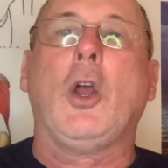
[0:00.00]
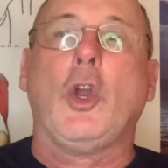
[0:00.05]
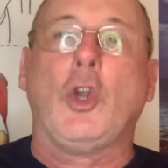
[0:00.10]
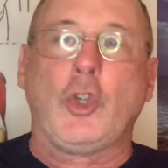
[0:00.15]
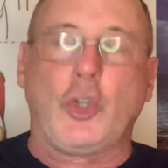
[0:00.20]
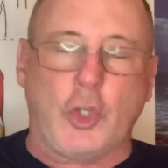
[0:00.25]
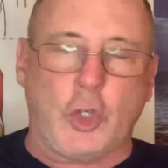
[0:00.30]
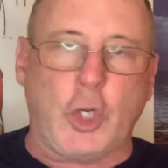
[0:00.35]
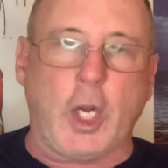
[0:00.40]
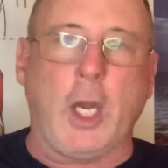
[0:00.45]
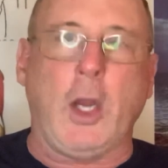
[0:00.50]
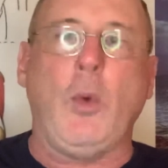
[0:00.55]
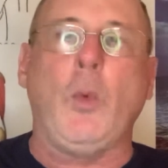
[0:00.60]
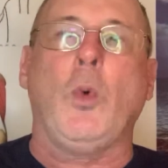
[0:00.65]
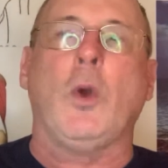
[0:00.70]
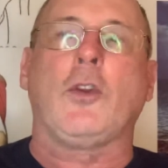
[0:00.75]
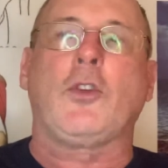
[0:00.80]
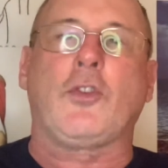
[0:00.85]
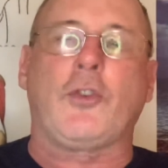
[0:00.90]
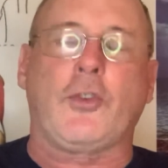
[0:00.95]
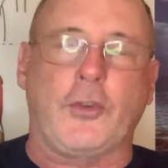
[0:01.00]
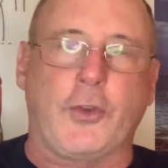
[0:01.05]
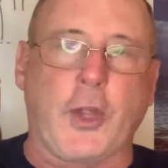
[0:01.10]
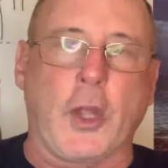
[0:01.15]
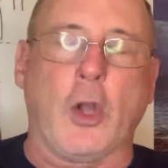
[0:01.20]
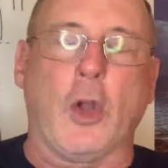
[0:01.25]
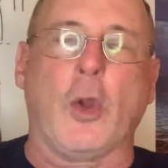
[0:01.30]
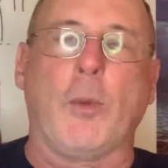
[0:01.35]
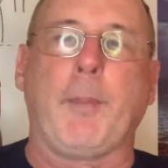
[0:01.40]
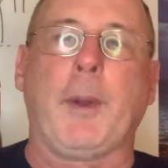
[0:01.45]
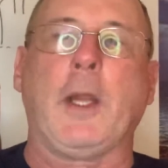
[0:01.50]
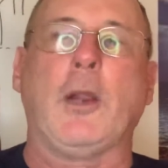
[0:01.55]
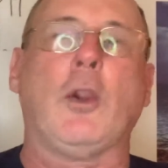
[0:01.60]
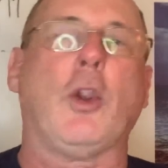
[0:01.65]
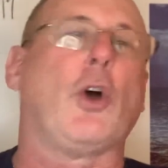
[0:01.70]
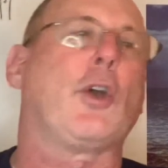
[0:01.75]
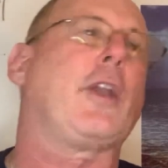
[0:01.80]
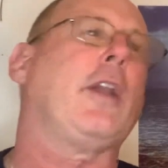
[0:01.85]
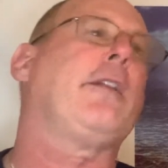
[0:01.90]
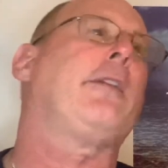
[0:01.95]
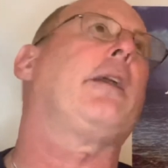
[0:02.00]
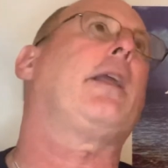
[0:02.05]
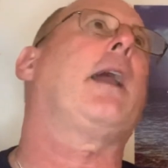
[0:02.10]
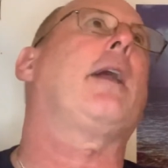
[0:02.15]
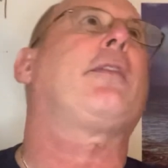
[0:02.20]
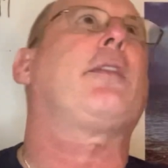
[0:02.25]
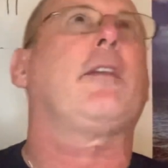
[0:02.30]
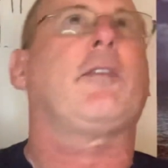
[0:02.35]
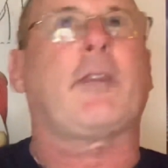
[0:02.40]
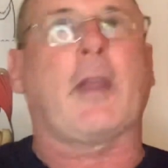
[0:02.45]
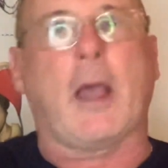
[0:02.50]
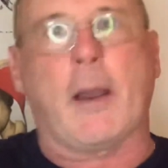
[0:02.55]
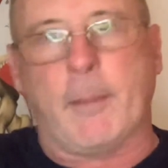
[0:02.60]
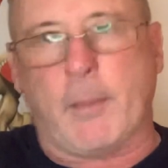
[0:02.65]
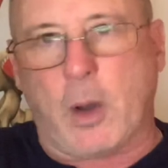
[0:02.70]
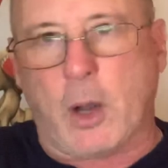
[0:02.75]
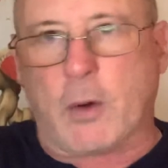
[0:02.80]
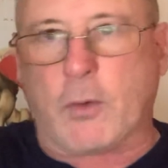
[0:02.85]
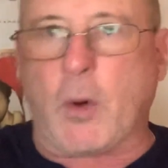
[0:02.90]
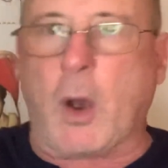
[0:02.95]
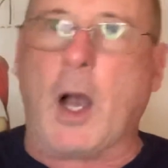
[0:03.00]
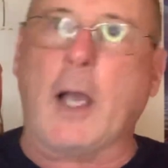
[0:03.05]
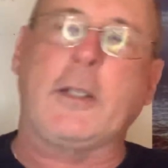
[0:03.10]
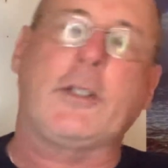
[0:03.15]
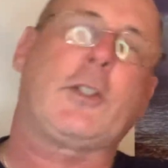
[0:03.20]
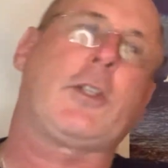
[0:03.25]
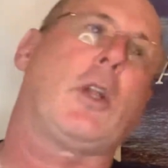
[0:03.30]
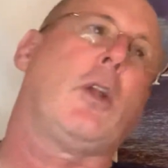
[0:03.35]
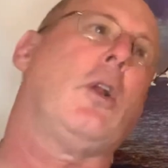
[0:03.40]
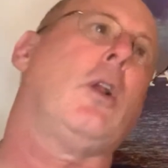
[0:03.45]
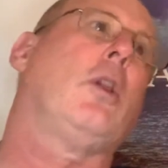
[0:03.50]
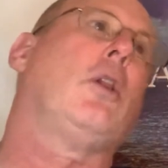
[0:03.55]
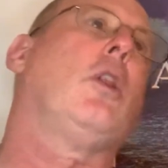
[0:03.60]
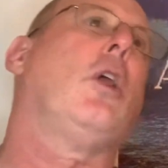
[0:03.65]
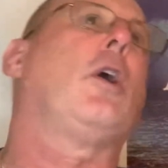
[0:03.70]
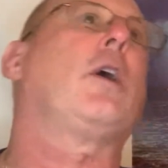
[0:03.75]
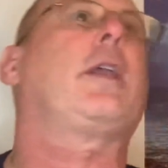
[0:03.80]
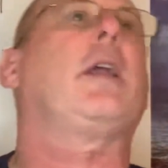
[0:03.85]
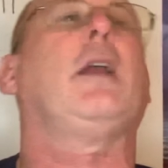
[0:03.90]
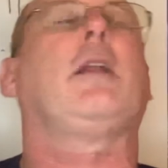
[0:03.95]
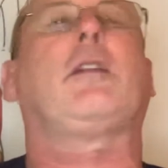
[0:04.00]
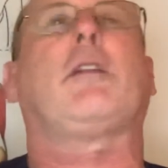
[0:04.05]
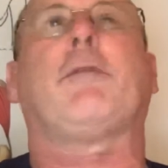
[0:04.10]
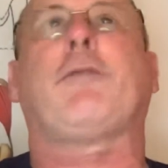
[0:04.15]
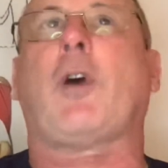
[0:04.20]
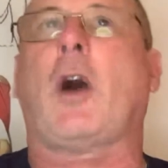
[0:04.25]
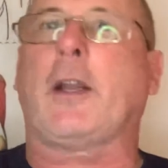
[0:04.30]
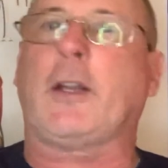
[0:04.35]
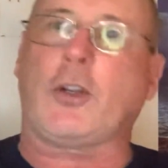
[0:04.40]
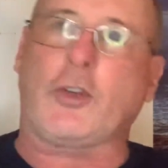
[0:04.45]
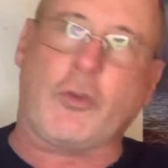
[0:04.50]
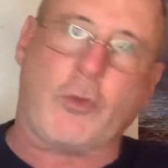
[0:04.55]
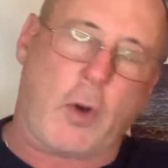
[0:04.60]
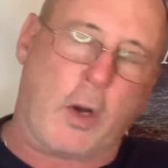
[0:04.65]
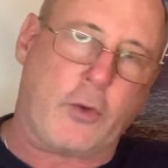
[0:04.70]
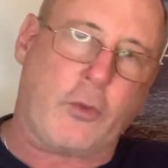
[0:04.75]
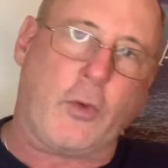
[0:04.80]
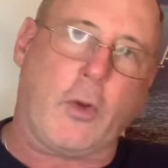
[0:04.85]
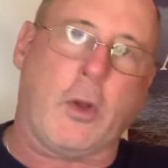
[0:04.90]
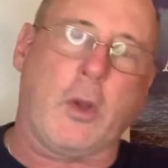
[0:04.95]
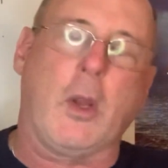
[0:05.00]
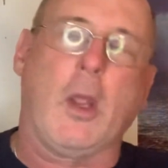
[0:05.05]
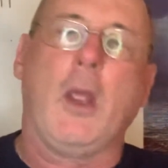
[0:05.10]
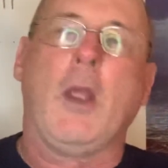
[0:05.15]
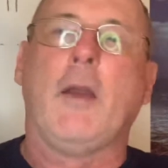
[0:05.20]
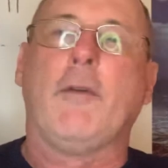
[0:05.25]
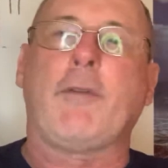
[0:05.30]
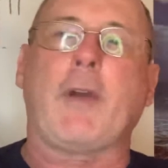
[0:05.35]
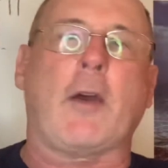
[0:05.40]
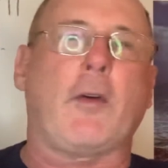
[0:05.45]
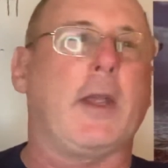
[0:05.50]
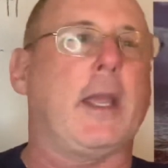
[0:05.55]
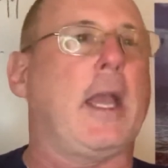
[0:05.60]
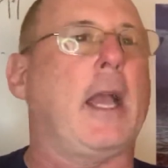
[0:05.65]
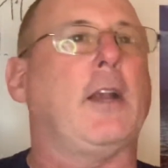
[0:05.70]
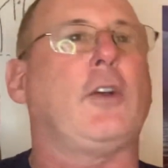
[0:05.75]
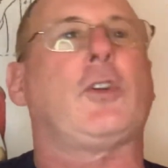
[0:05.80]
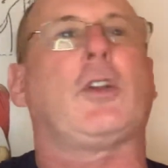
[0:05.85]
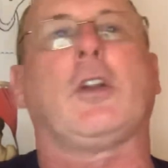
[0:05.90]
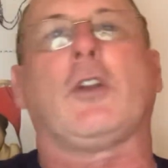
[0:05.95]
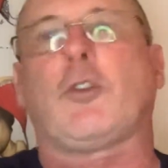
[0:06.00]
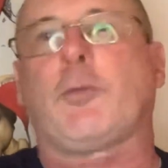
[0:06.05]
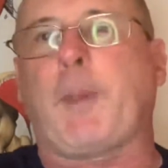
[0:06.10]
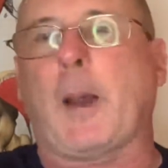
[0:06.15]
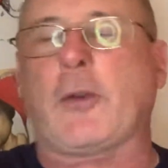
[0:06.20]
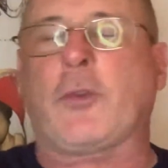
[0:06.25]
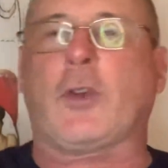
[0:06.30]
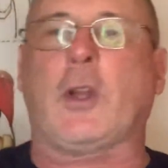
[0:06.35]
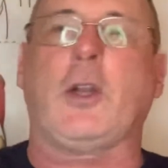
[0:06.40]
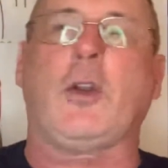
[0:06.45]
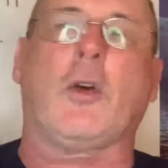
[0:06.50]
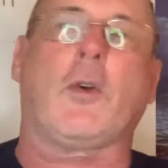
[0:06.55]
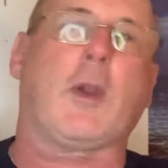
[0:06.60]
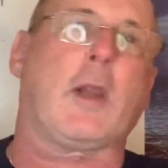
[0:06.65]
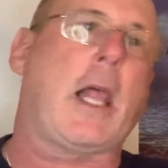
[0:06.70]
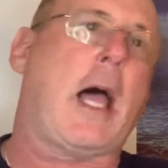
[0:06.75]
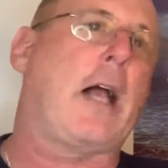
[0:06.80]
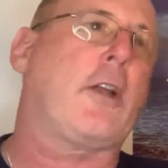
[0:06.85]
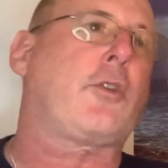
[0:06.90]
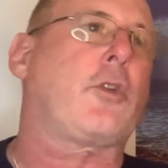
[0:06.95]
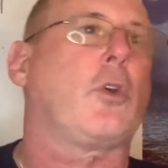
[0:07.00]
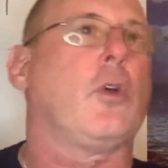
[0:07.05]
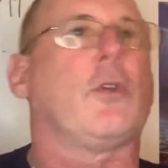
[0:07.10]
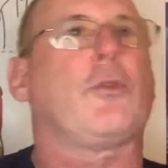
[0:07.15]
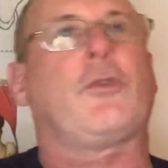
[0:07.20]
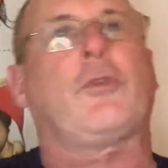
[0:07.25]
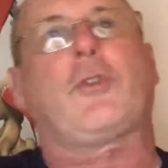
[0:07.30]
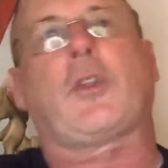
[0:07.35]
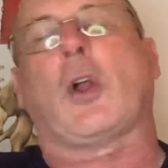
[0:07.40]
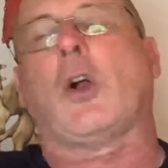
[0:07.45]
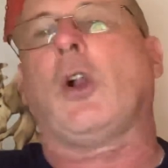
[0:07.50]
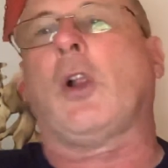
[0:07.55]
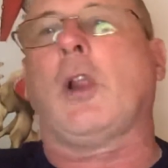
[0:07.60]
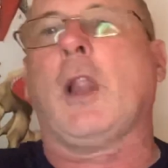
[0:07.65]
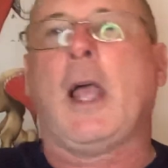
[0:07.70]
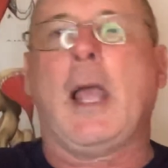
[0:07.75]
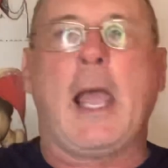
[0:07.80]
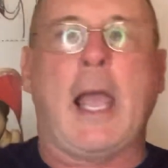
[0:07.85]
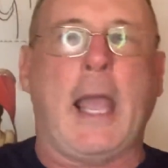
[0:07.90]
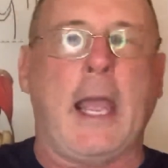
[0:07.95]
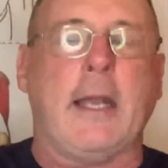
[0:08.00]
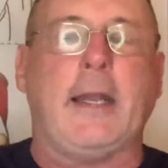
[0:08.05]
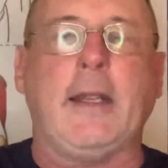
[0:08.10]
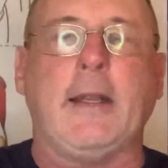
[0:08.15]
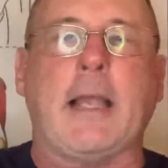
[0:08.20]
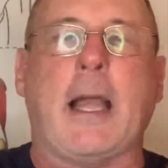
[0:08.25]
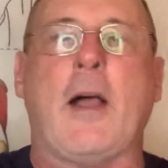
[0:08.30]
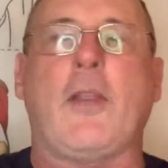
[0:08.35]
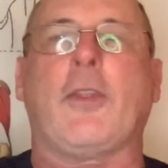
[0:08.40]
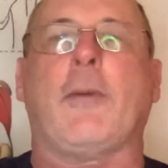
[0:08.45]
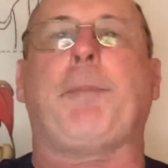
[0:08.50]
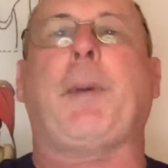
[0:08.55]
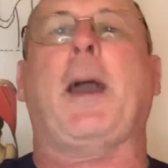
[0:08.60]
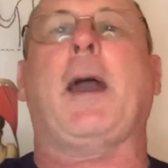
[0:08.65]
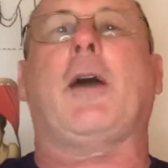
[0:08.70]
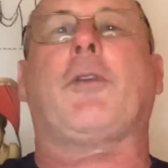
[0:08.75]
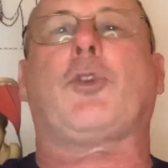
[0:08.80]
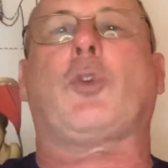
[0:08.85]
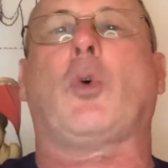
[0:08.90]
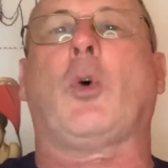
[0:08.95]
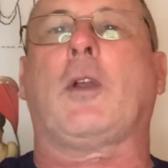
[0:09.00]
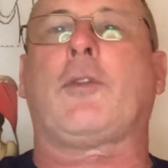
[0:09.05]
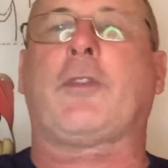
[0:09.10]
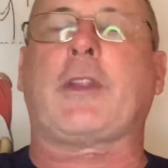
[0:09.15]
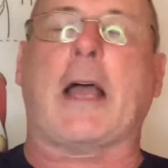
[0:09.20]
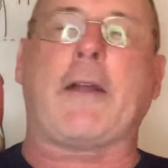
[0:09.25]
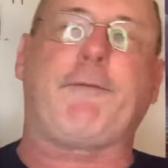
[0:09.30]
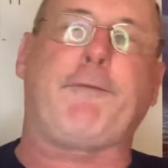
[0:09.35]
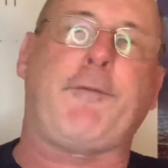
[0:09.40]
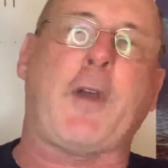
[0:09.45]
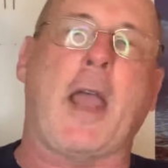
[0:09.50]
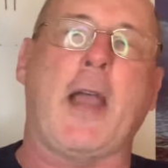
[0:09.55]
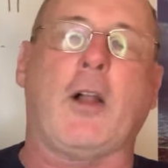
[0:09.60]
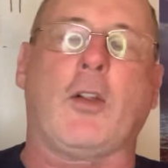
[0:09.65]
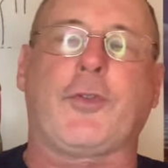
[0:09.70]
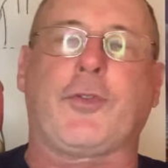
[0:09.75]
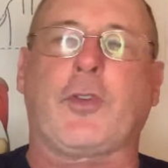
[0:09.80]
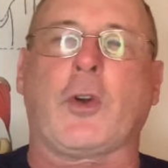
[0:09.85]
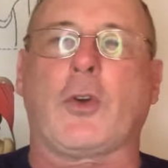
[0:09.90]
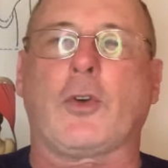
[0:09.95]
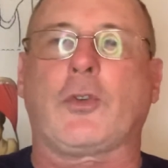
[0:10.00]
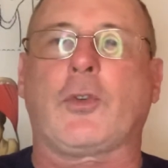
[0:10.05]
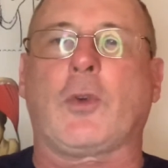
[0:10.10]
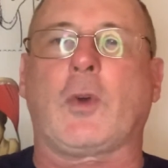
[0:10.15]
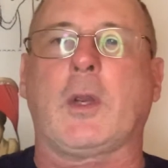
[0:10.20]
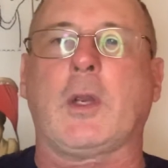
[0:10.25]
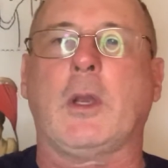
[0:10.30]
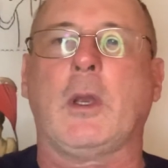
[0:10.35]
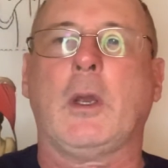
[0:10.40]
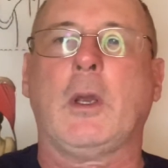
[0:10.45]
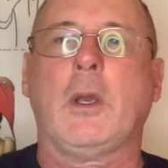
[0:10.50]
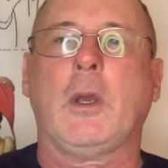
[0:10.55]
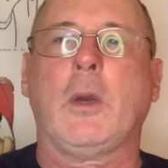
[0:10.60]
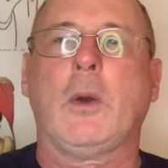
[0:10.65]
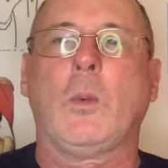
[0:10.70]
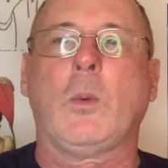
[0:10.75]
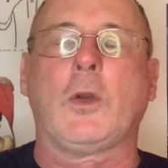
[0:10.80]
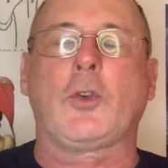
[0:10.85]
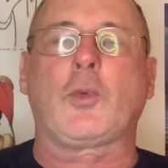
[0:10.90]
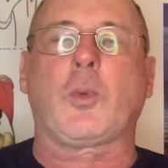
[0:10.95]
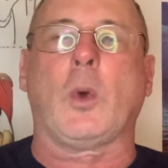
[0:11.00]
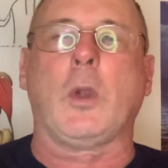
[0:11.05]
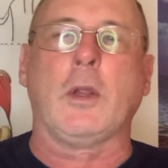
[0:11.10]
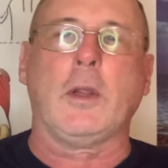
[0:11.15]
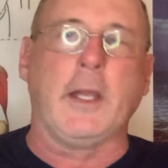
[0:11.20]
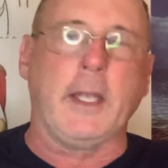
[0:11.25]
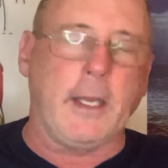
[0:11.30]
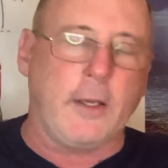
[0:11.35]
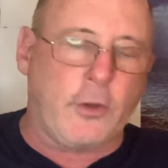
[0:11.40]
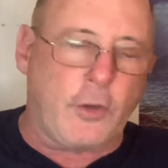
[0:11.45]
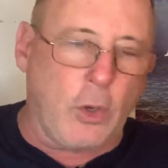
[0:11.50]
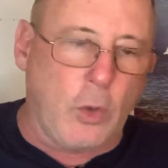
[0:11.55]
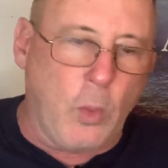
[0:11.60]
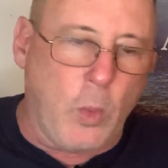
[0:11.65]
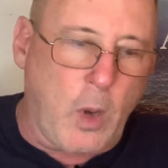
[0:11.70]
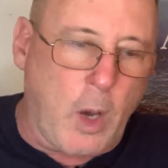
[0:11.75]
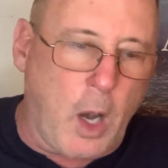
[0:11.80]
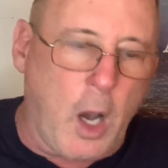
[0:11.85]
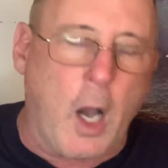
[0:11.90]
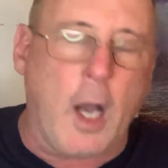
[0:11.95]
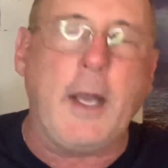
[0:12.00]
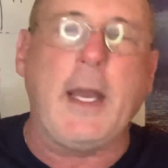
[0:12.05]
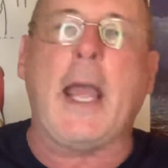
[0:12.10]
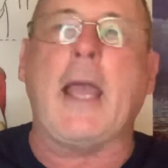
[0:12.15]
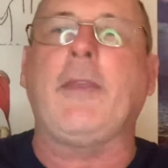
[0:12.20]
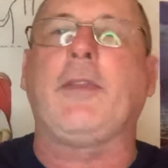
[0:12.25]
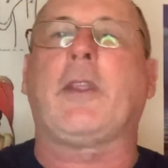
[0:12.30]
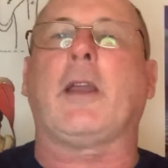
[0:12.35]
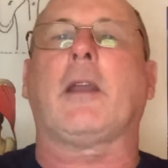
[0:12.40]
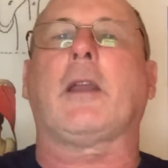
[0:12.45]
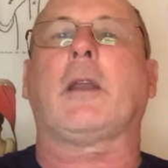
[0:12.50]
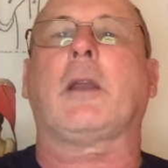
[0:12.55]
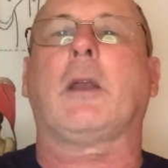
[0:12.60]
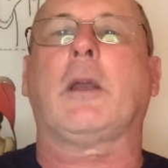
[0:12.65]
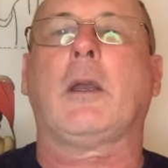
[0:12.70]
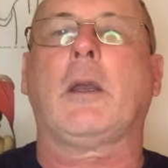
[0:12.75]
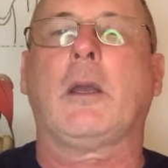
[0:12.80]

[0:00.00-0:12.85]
she would still be looking to get this MRI, still looking to find a structural variation, especially neurological, still heading down the path towards that failed surgery, which will lead to unending